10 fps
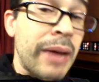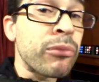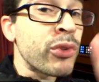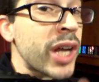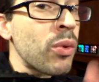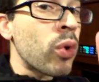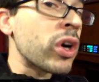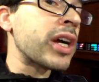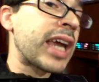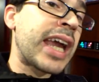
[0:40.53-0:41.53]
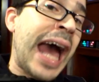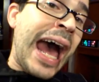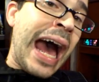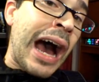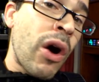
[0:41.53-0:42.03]
I'm reworking
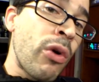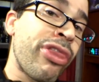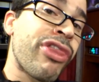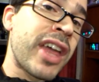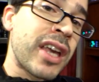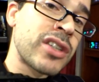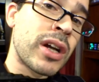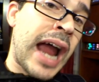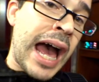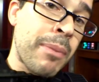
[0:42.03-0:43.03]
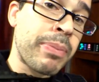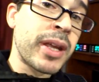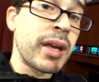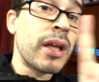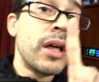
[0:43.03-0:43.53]
how things are
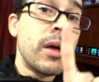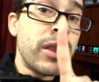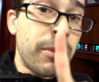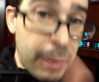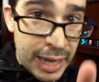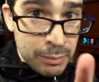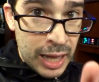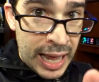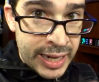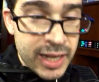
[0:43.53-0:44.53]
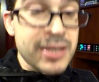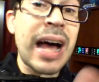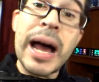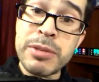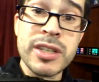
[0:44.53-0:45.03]
happening. The bottom line is,
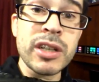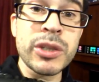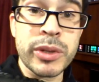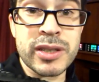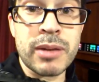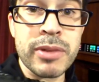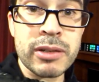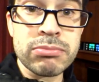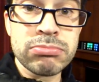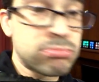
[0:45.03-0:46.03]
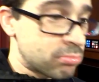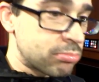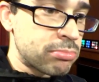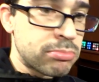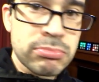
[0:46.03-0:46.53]
I'm still doing something.
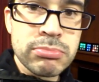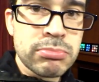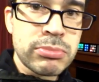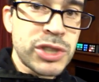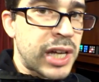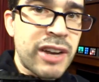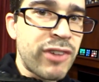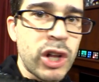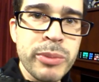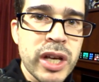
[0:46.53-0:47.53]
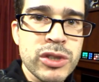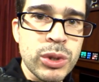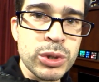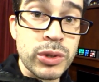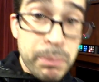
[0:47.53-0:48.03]
Just gotta follow me on
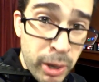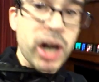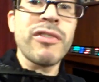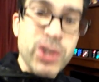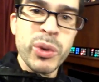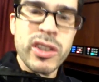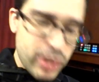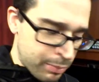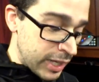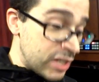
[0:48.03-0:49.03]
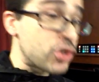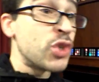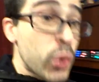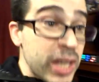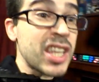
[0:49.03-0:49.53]
social. And part of doing something is
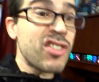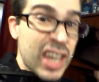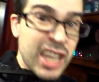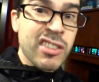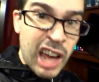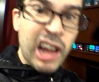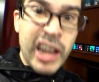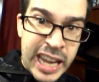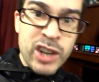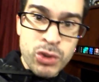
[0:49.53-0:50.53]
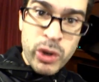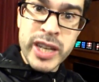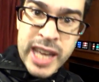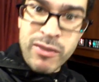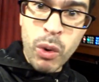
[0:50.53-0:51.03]
doing these Intel
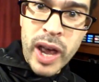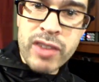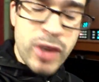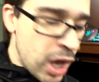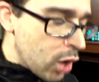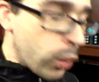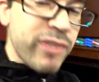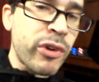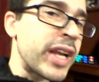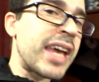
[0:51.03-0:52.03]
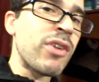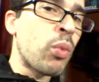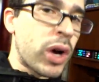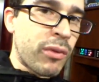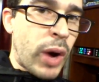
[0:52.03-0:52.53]
Android giveaways. We've already given
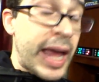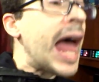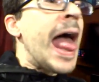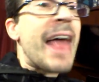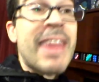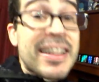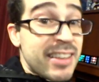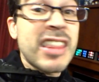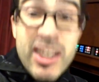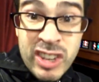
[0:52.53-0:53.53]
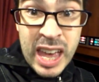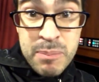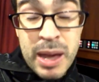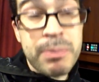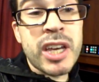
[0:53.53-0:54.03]
one away, and that's in this
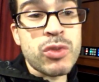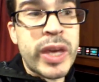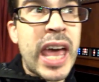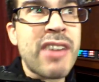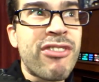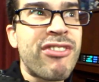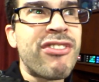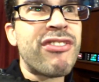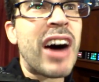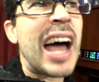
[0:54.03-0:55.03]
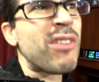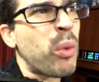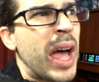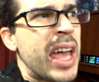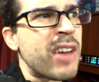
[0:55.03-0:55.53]
campaign because we gave five
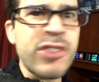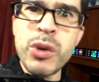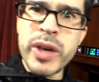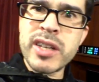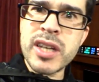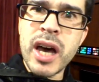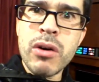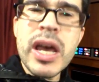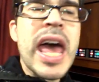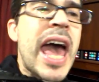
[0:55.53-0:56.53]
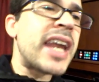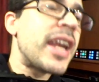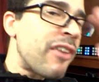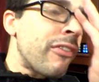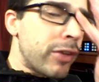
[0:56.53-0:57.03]
away a few weeks ago, and
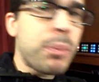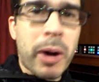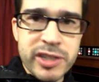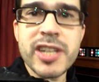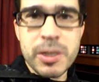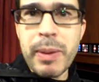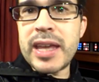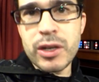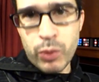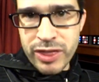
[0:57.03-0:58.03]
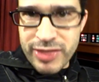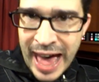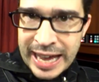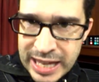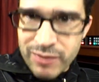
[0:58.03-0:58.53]
enough of you participated with
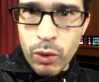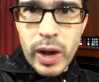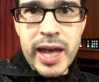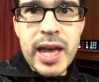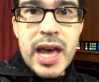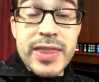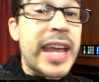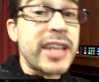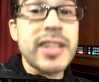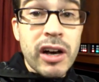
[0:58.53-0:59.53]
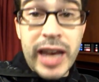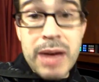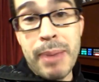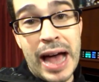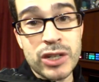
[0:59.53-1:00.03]
that giveaway that Intel
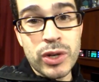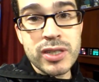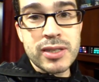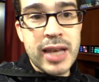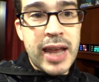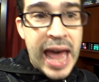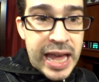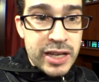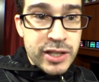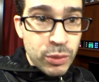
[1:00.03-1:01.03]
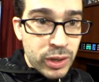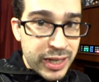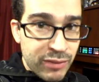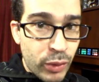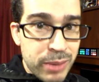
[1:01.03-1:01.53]
came back to us and said, hey, do you want to
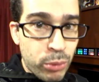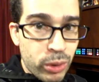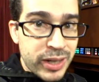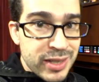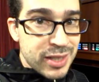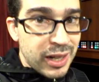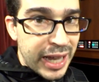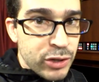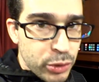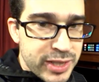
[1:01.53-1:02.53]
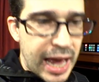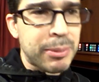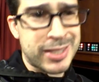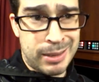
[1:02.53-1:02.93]
give away more Intel Android tablets?